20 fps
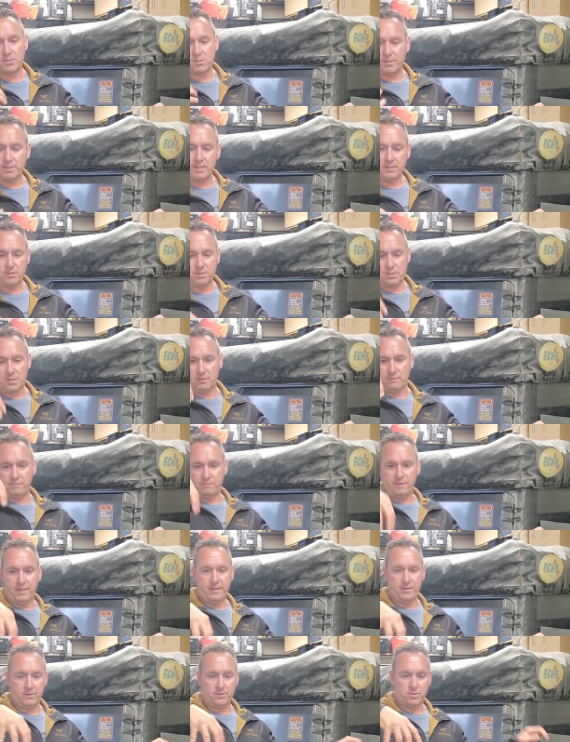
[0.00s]
So you got those little
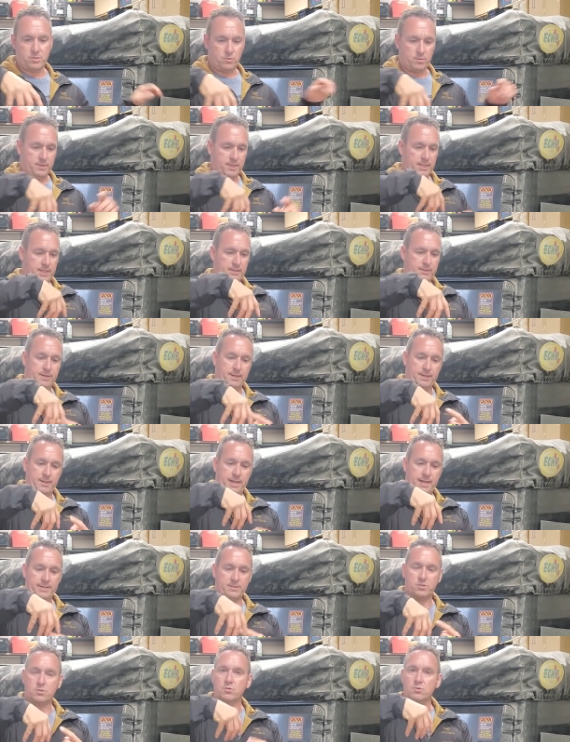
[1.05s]
fingers where the, the
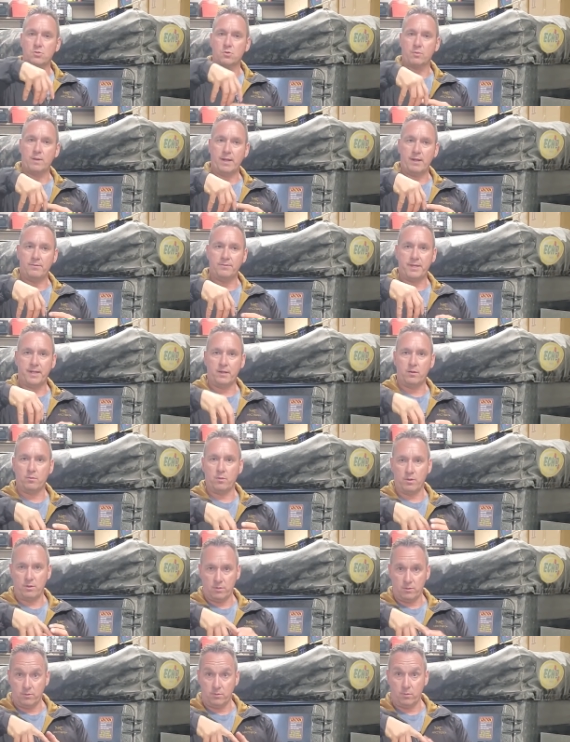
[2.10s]
ice goes around there,
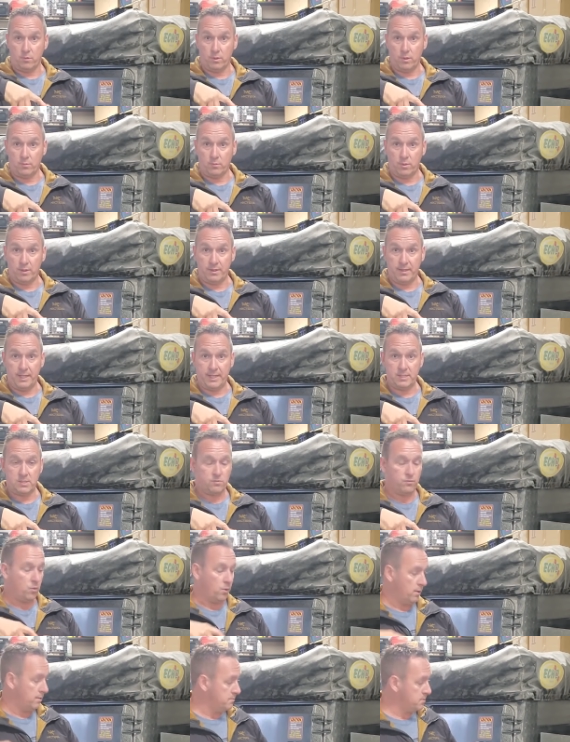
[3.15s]
where where the, where the ice
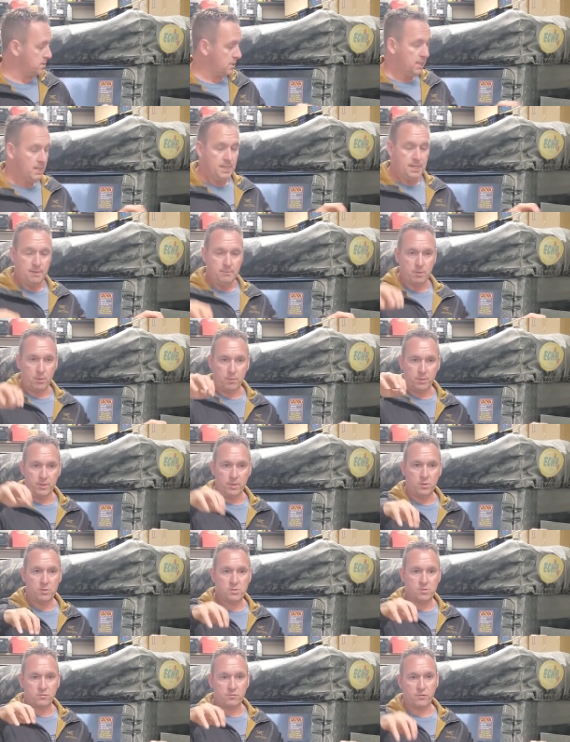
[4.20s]
forms. But when
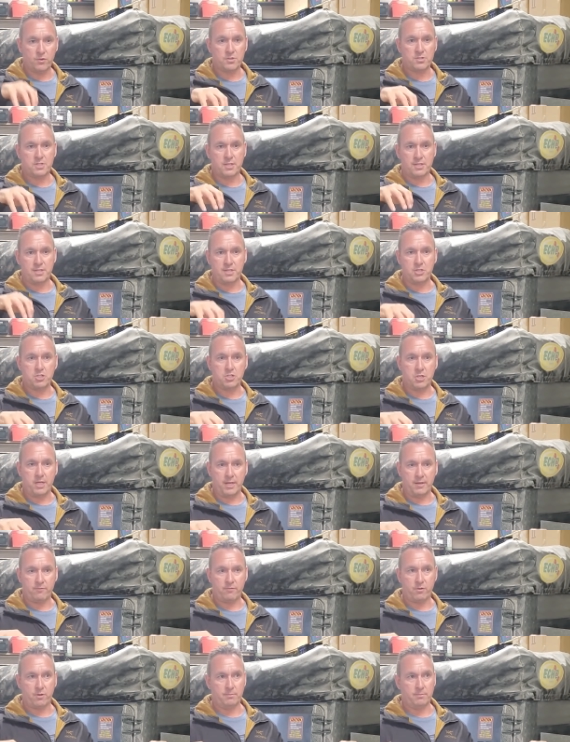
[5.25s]
those first
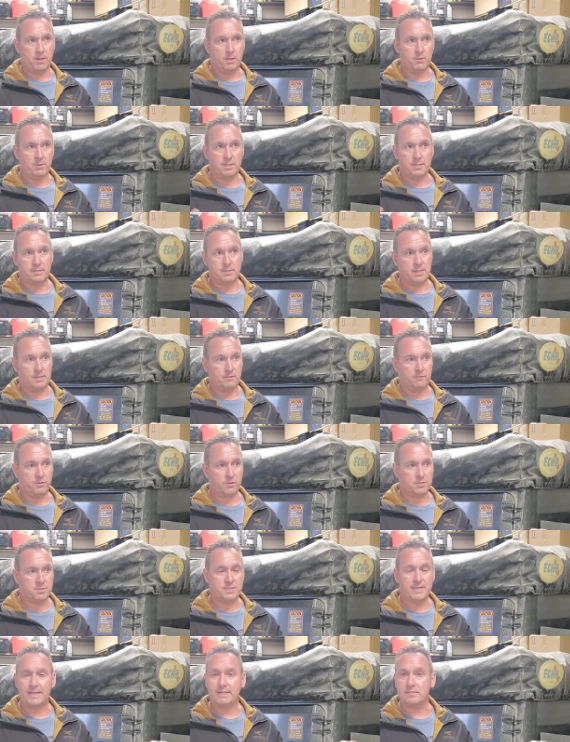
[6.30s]
initiate for about let's say the
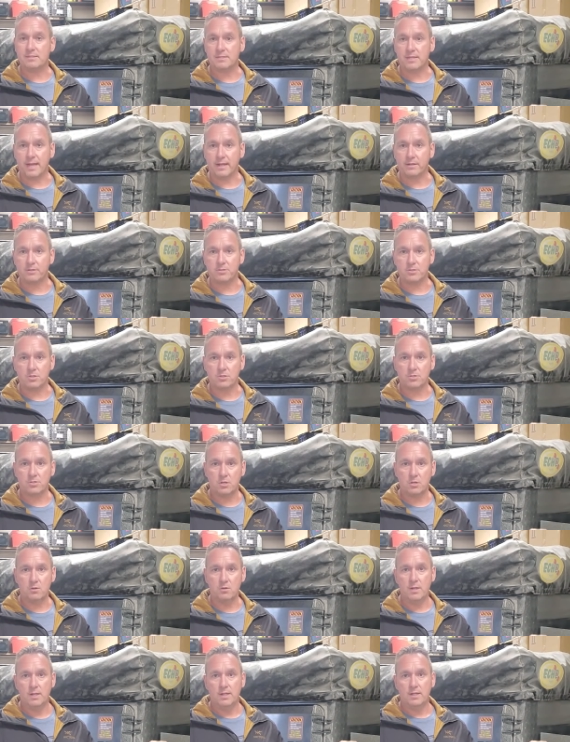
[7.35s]
first ten seconds or
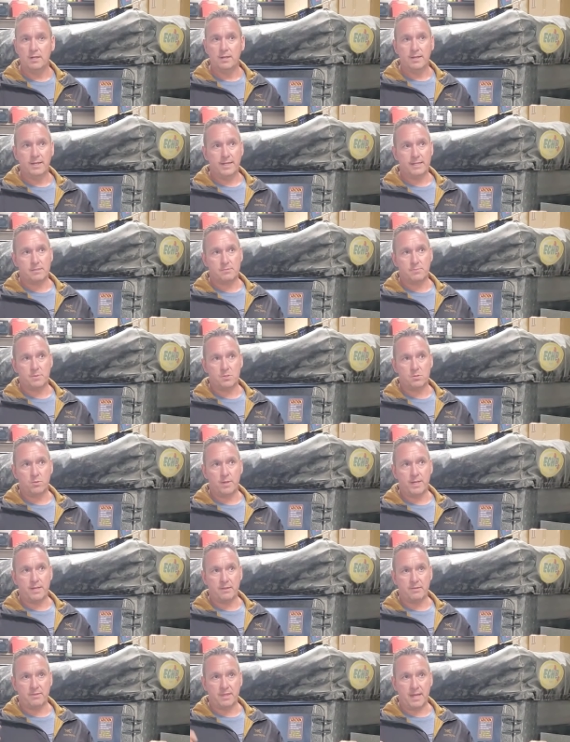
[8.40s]
so, it's
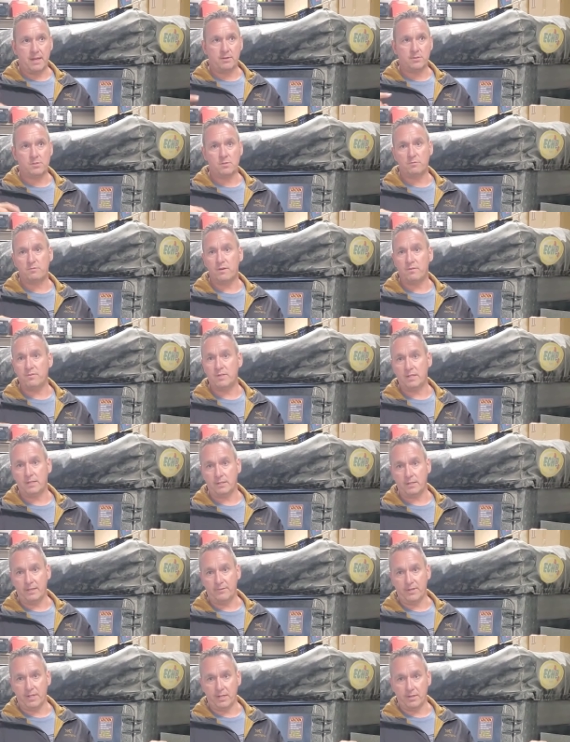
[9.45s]
between 1,050 and
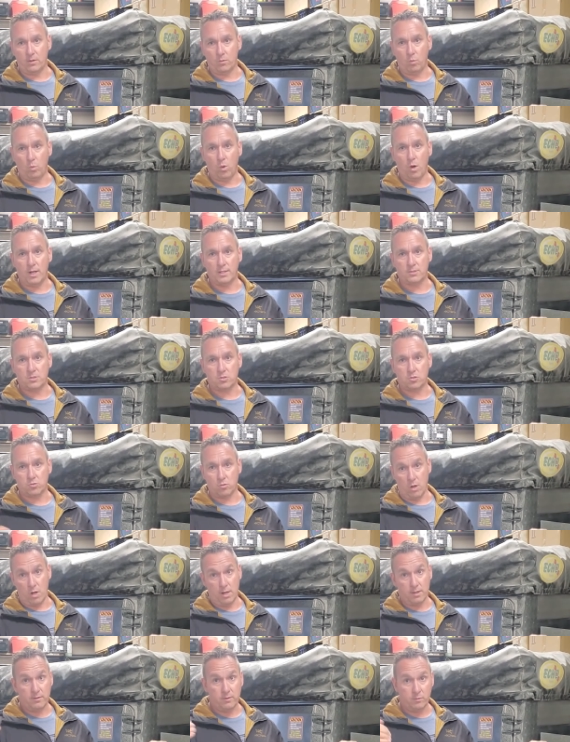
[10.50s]
1,100 watts
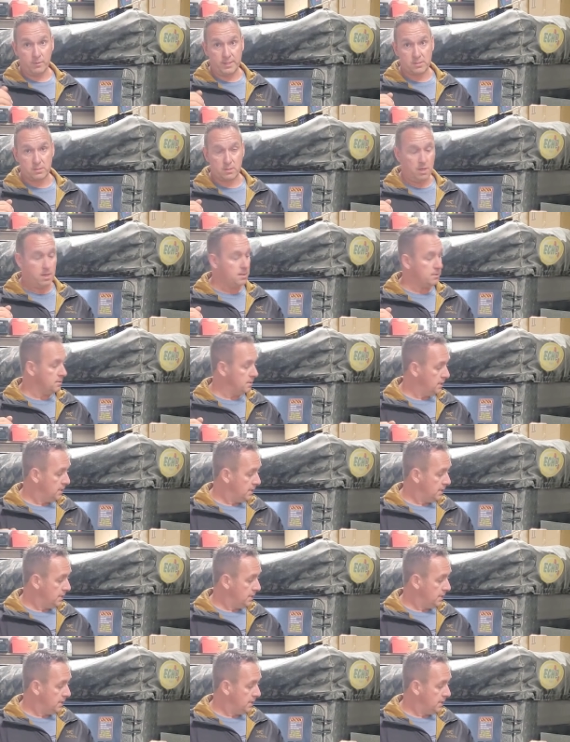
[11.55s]
draw that we saw.